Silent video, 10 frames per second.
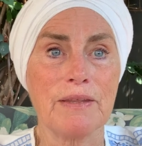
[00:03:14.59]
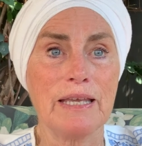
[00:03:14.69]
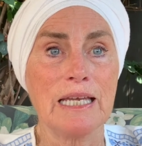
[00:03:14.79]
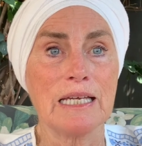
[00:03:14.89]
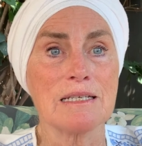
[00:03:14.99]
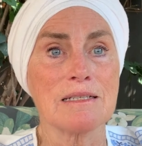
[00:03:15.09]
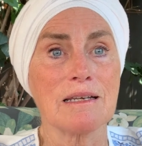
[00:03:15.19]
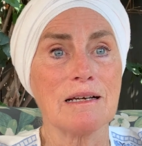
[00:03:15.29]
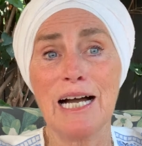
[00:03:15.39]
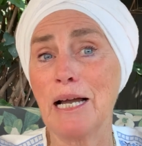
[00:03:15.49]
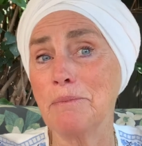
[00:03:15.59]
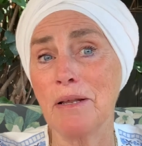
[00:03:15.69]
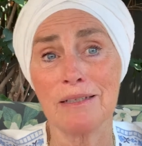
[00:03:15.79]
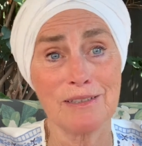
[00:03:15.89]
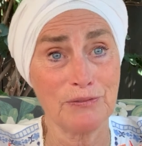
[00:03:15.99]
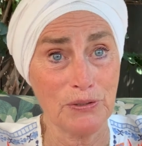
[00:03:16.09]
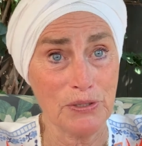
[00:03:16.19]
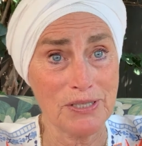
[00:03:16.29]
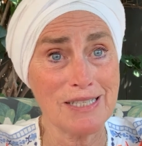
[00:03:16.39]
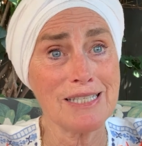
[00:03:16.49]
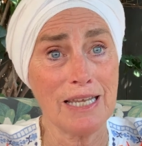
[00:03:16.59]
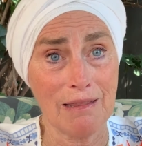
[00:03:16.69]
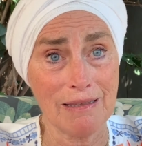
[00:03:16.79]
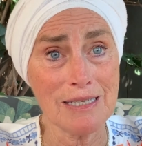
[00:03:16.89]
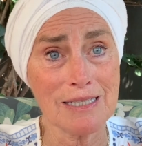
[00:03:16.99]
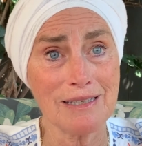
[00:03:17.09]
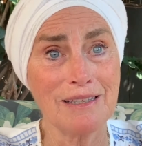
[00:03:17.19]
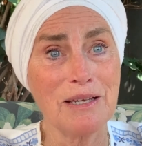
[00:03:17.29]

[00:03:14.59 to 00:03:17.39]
And I'm not the first to say this.